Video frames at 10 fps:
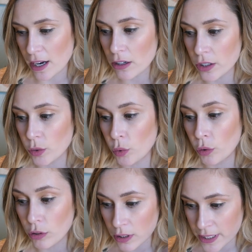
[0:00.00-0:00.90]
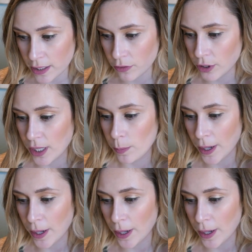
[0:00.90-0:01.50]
They are cruelty-free,